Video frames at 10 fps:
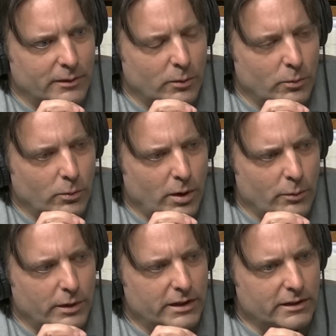
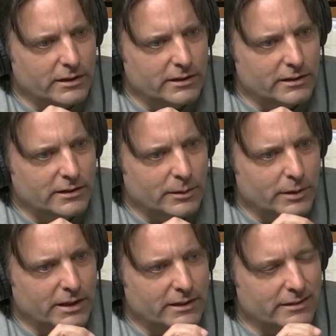are we gonna
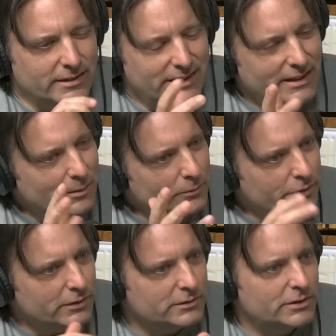see him
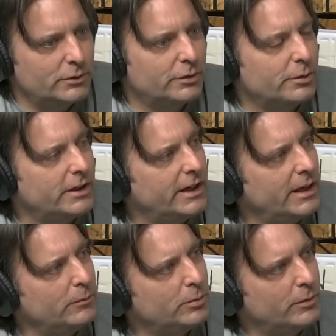for 2-3
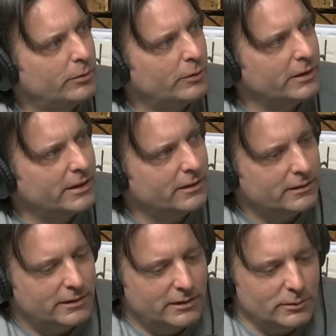games before the end of
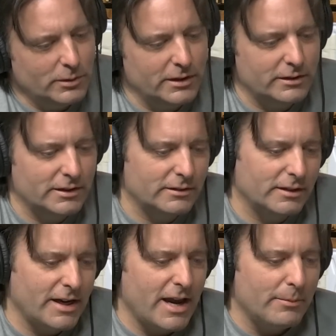the season? What do you think's
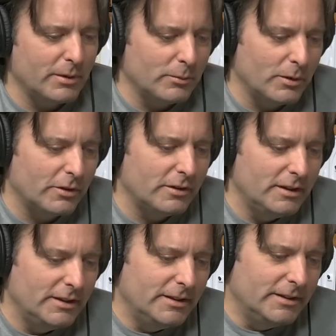gonna happen with
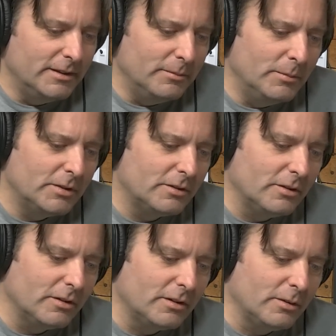
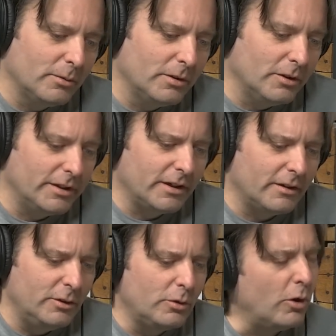Mr. Kirill? And
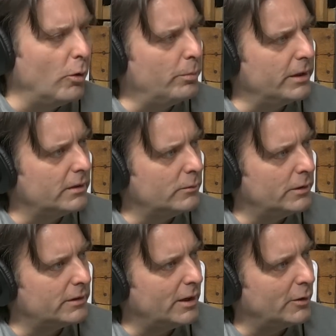are you coping
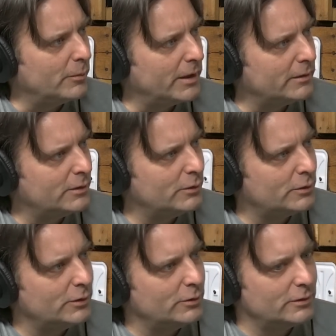without him?
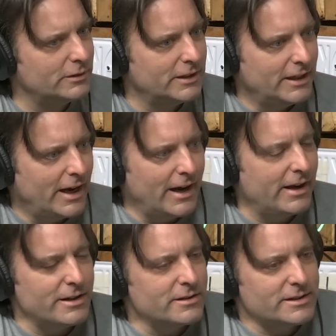Do you?
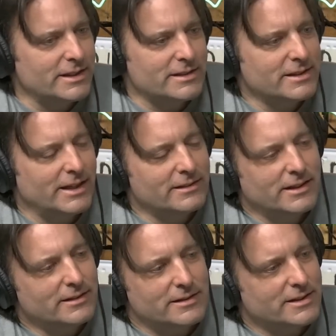I just it's
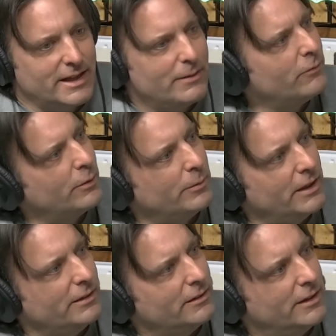not the same for
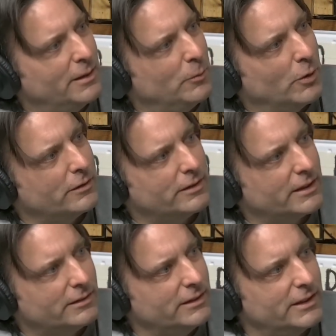me anymore. It's
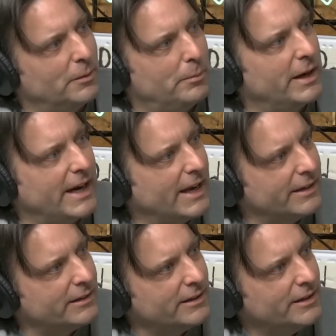like seeing a
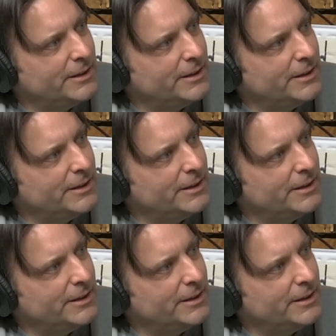band,